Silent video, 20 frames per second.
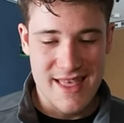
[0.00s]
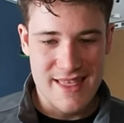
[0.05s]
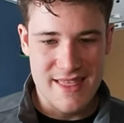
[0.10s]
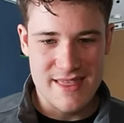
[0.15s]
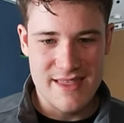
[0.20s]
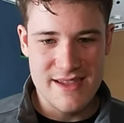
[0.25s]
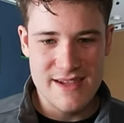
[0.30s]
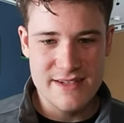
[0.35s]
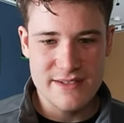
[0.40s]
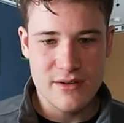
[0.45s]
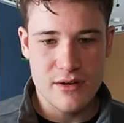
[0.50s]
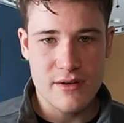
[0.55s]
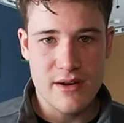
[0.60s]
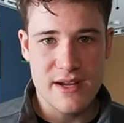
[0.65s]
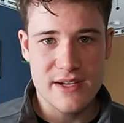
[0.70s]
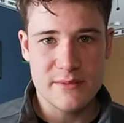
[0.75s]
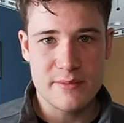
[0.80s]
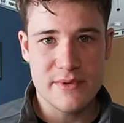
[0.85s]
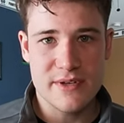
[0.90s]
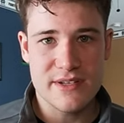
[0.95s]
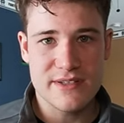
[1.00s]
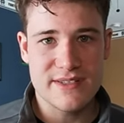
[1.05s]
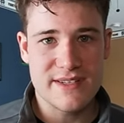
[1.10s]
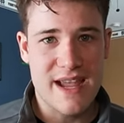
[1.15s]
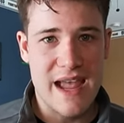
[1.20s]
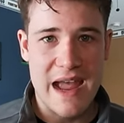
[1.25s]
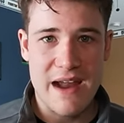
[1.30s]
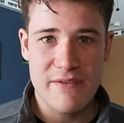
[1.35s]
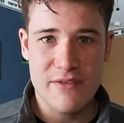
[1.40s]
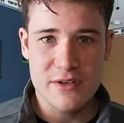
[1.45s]
These are nice because
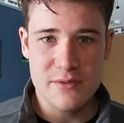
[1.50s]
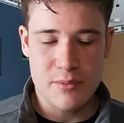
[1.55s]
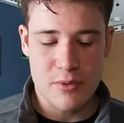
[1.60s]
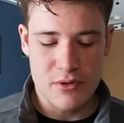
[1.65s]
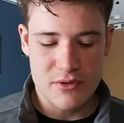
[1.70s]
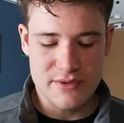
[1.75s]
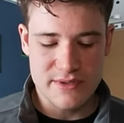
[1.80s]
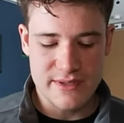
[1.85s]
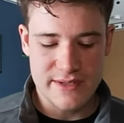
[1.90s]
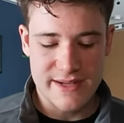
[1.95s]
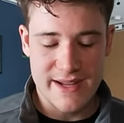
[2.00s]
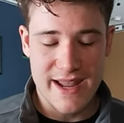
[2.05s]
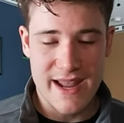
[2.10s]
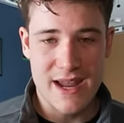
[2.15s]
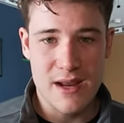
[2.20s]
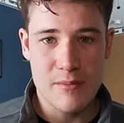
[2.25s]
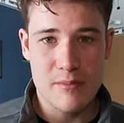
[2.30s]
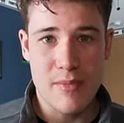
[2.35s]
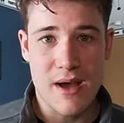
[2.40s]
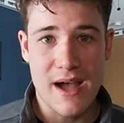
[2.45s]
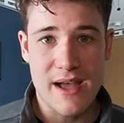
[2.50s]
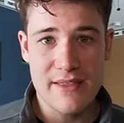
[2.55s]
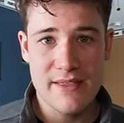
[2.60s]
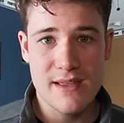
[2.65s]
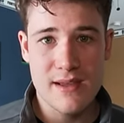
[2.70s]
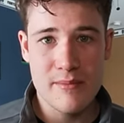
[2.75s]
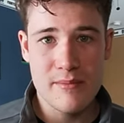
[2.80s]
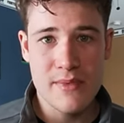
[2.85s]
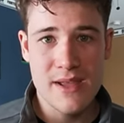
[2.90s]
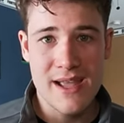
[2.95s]
the average person can buy
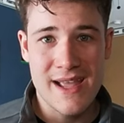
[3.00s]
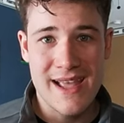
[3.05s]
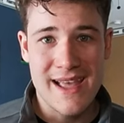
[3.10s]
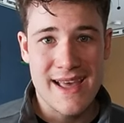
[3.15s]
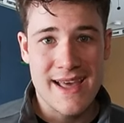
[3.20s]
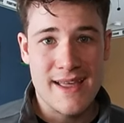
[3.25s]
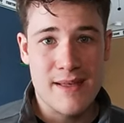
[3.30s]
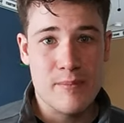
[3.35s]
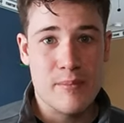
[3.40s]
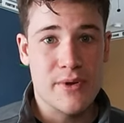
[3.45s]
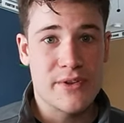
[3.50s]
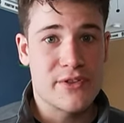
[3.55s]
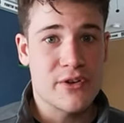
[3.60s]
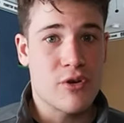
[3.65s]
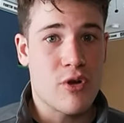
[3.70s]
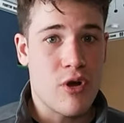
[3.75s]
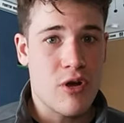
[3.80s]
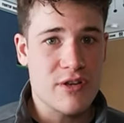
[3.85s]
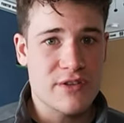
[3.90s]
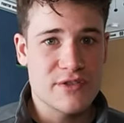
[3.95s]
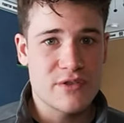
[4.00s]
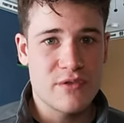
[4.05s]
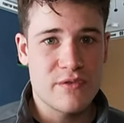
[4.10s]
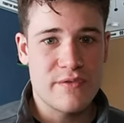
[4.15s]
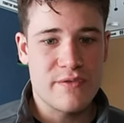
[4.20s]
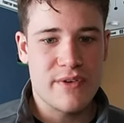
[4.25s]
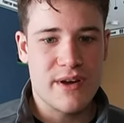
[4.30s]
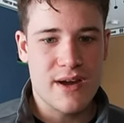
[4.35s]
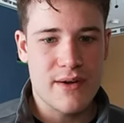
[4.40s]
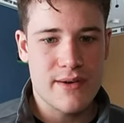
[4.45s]
them, but they're also
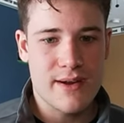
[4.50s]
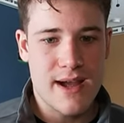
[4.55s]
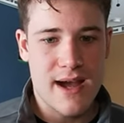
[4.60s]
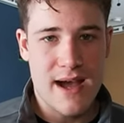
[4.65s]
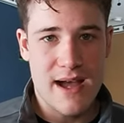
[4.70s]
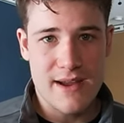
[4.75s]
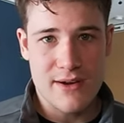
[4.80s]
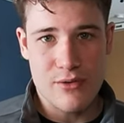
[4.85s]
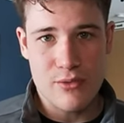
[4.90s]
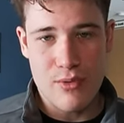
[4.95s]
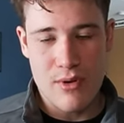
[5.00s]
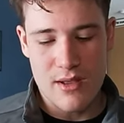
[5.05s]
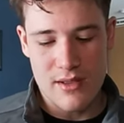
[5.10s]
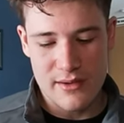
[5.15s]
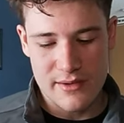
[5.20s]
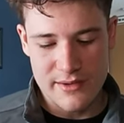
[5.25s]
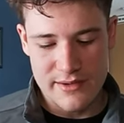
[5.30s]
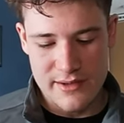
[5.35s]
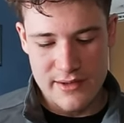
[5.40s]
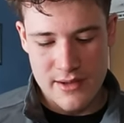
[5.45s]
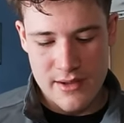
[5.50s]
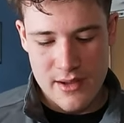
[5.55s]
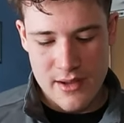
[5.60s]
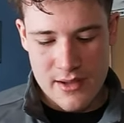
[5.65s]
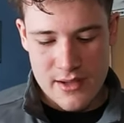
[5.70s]
very high quality.